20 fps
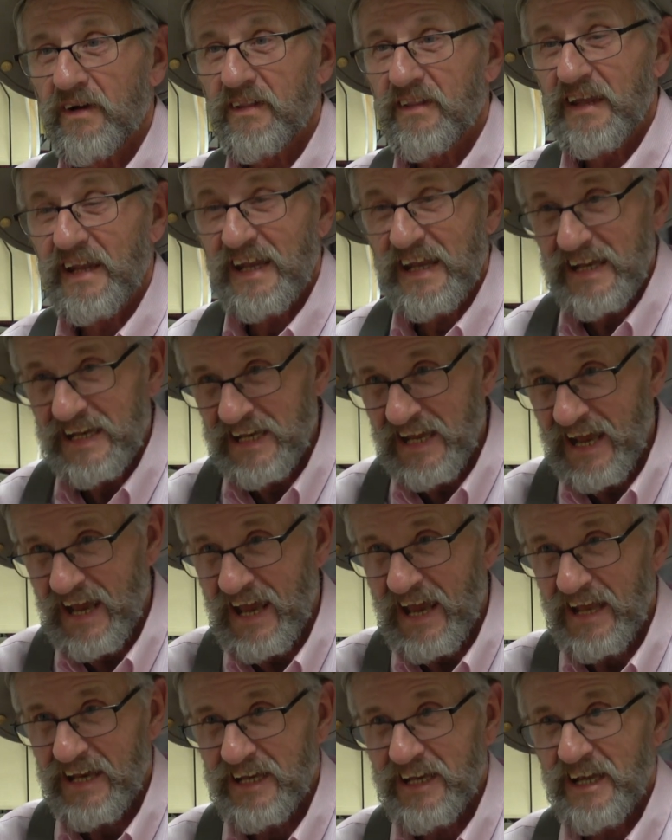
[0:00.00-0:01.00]
that he
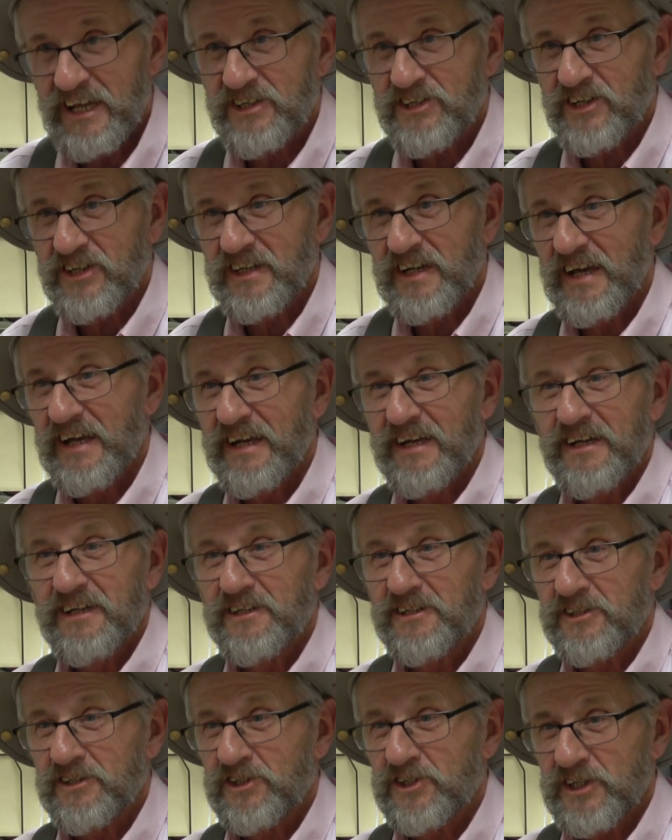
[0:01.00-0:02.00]
had designated
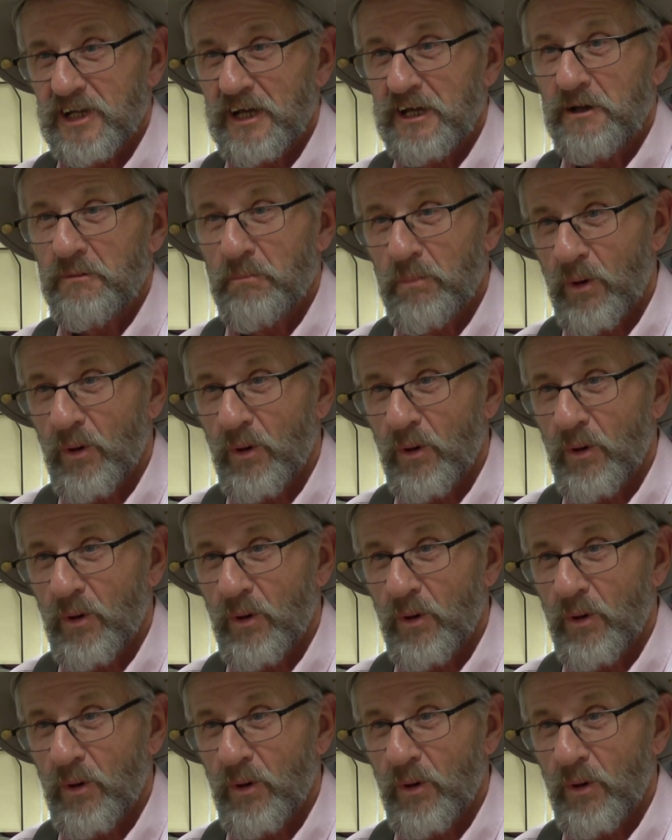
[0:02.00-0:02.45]
as a state